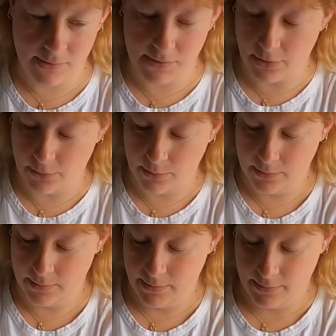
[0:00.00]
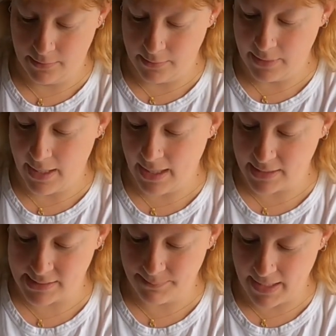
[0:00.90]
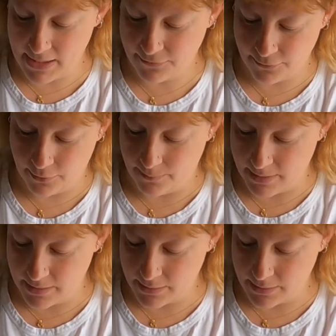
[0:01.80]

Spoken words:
So it's made from